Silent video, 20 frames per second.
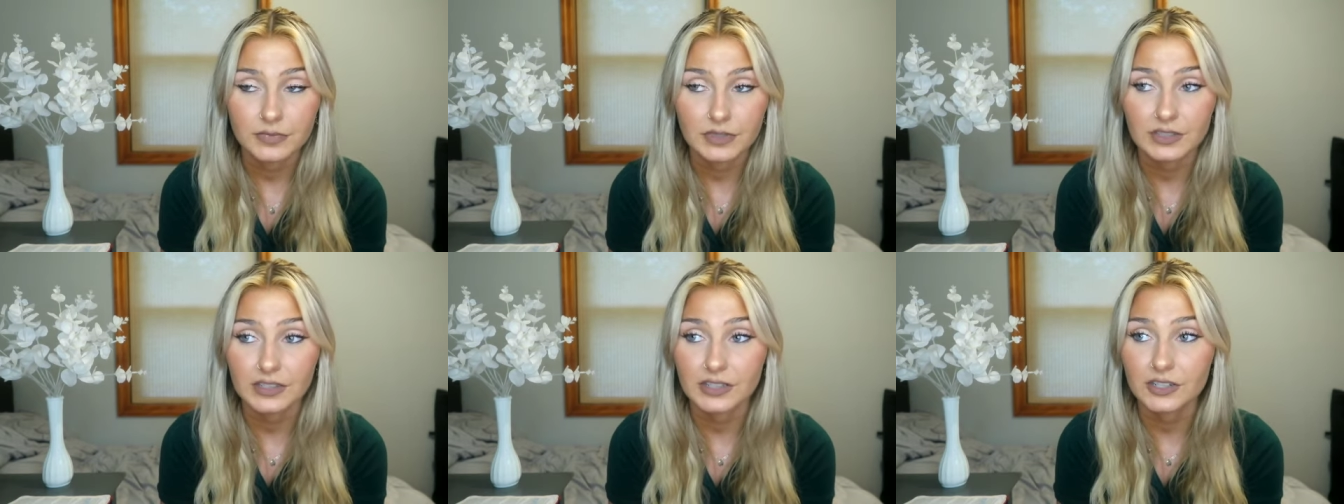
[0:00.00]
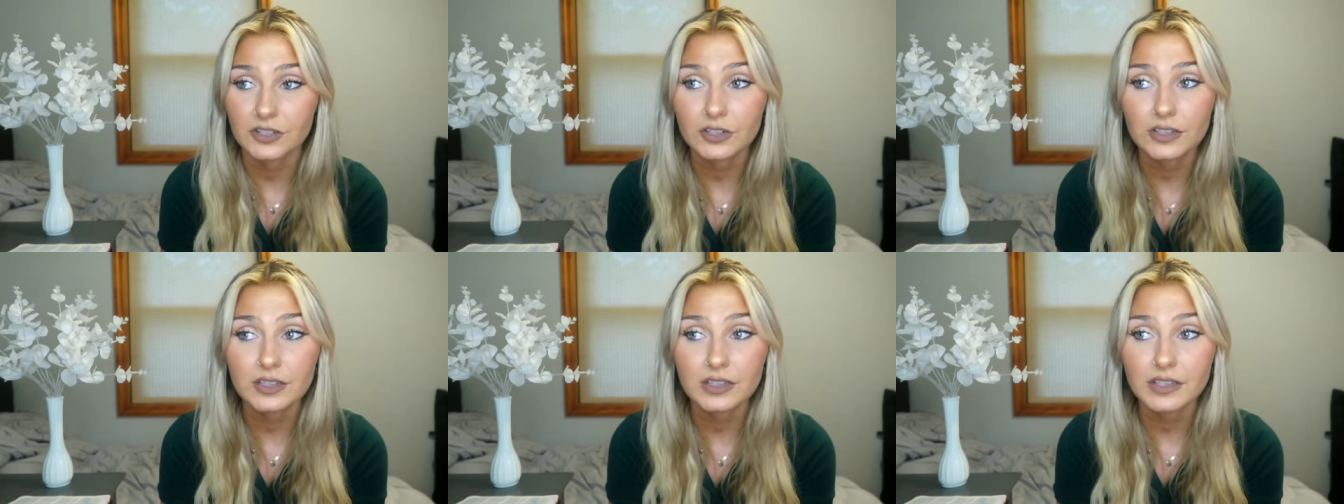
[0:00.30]

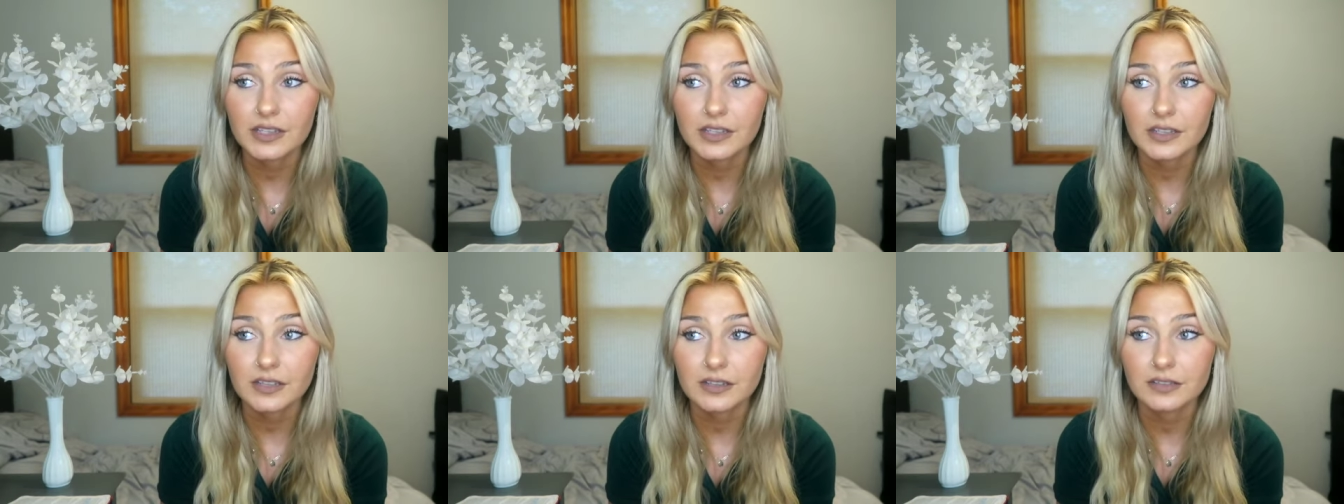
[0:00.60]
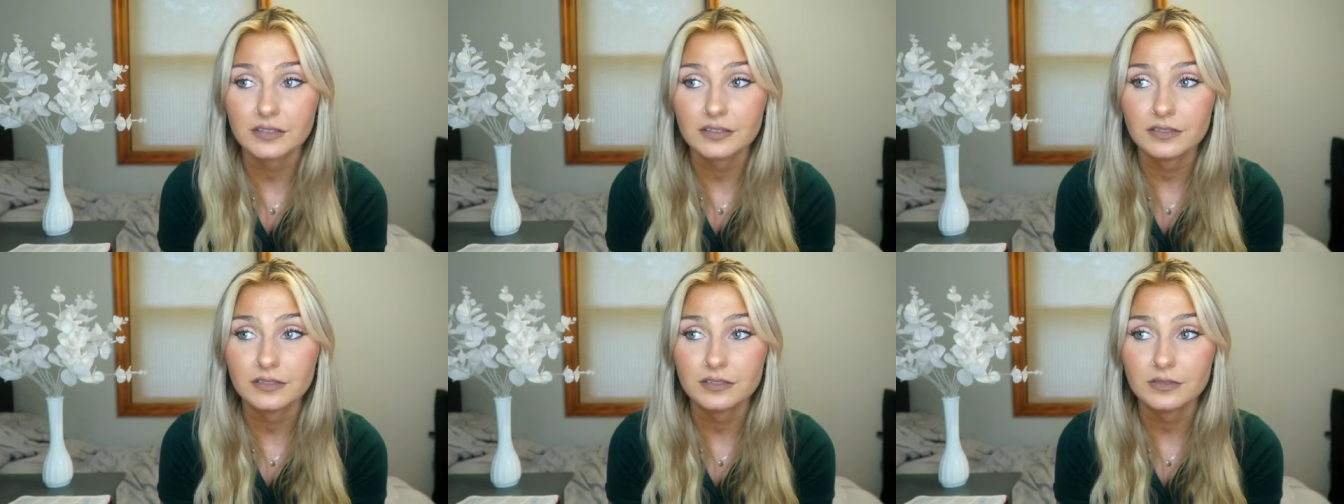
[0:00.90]

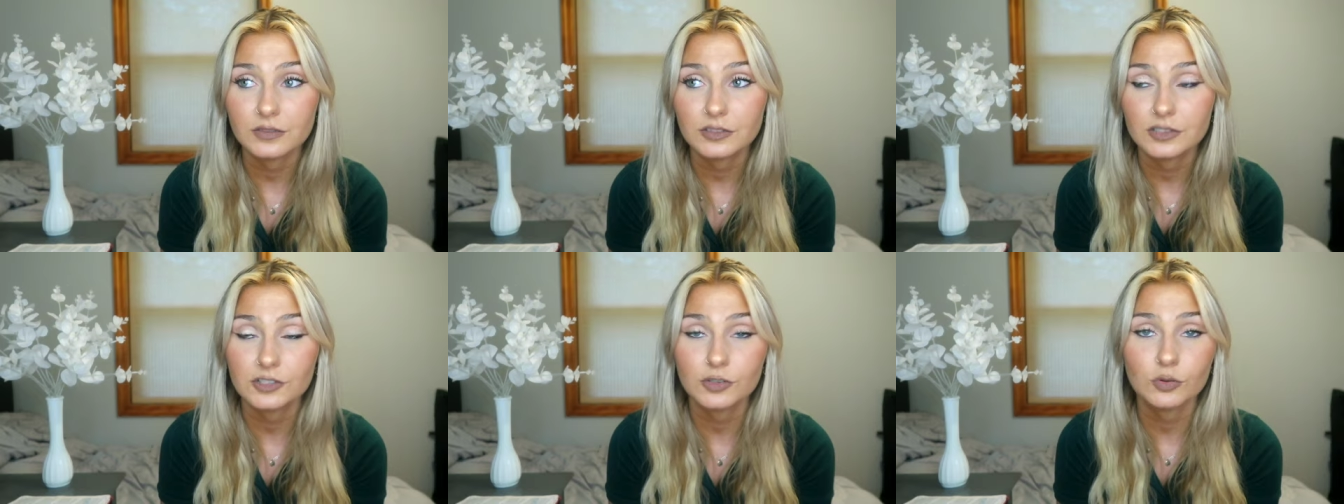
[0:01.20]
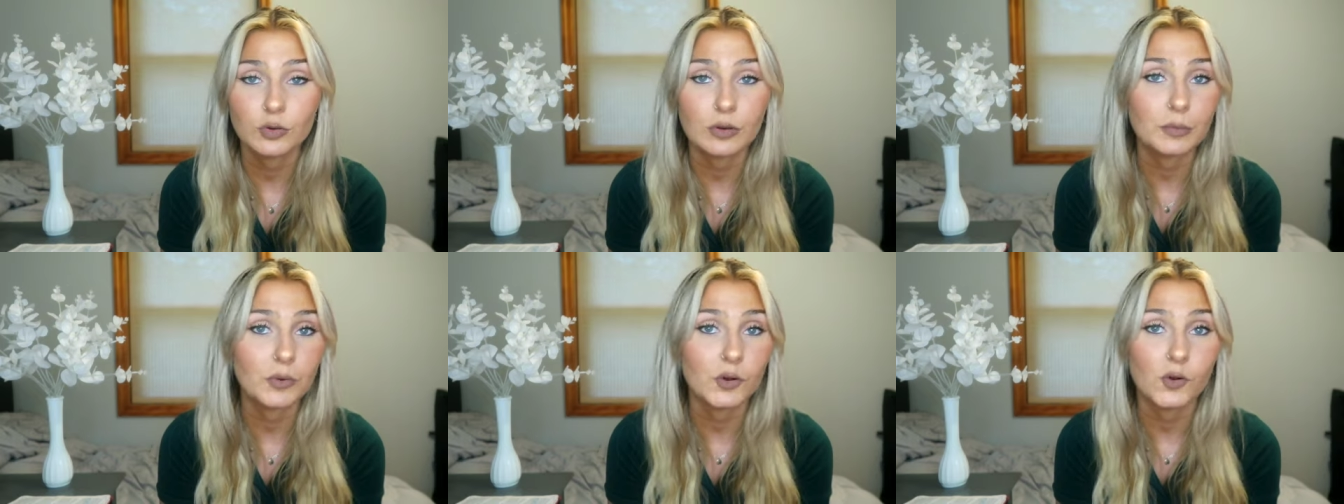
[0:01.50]
literally
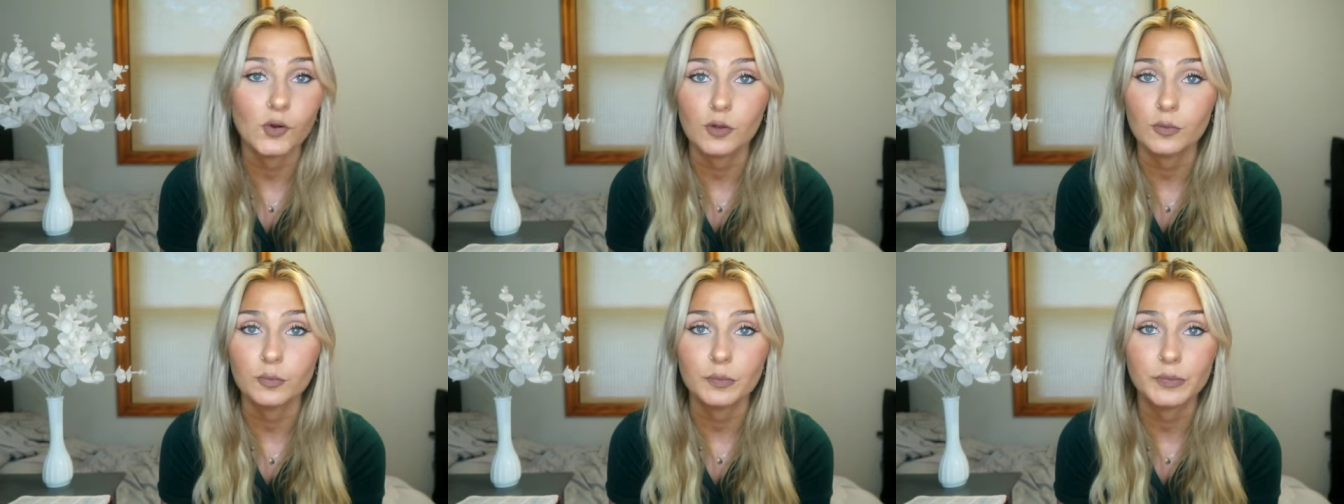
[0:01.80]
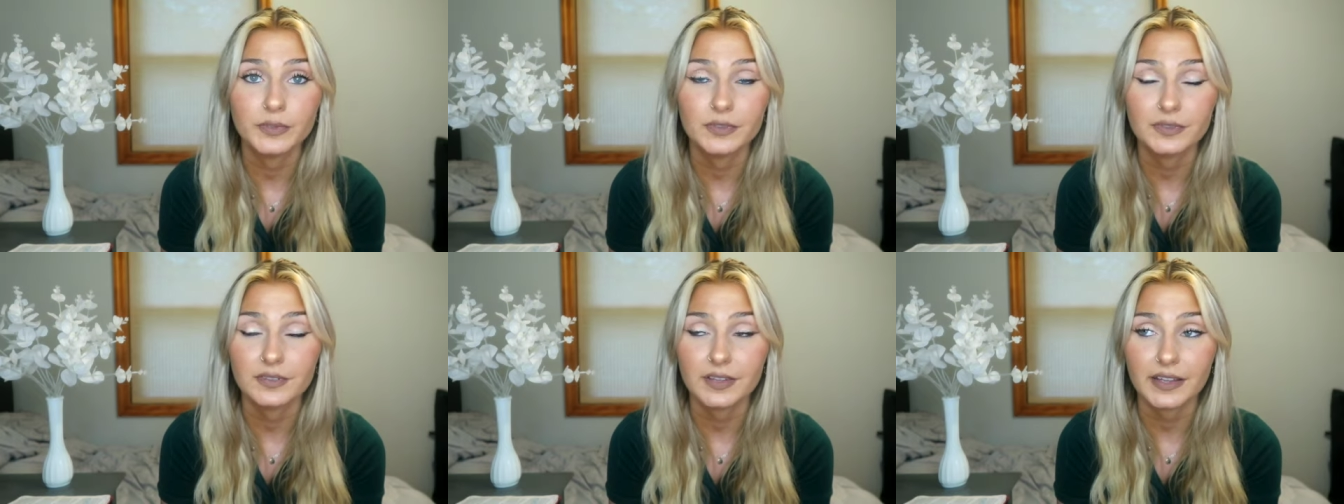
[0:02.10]
to a
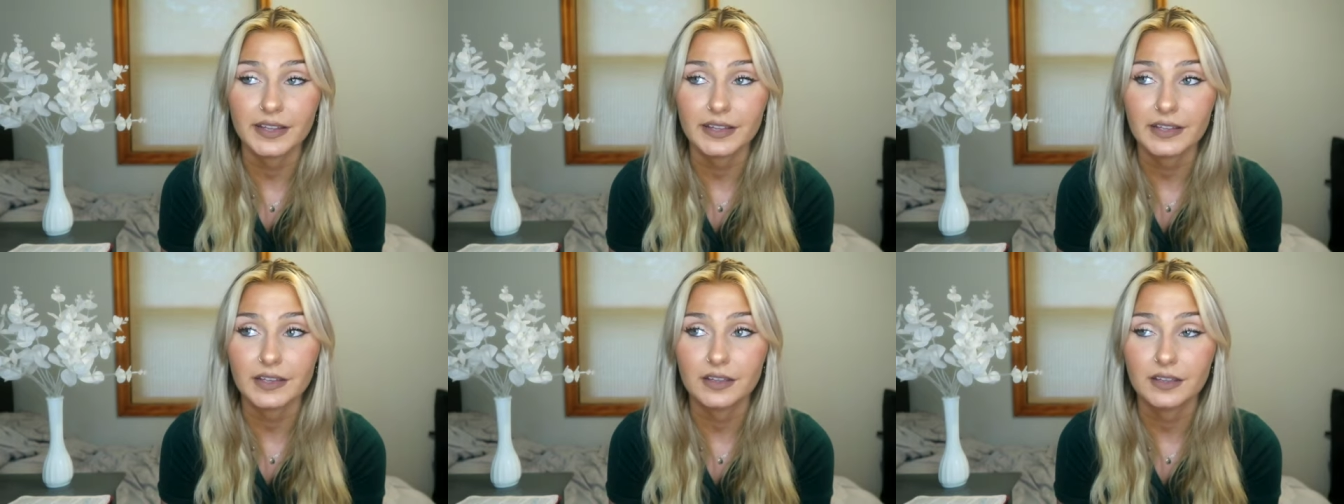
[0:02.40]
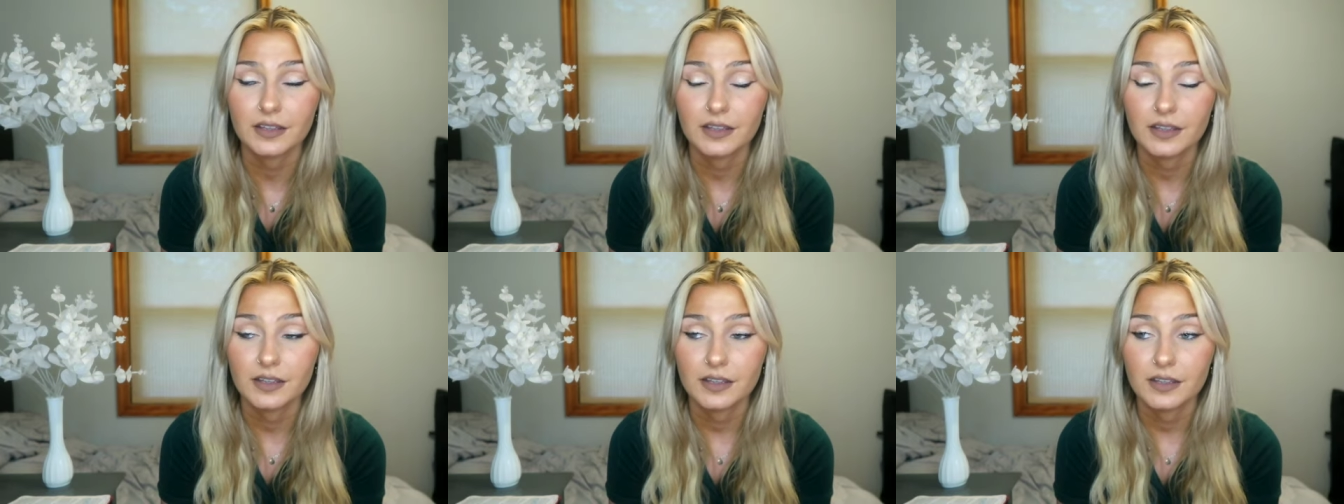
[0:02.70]
pulp, like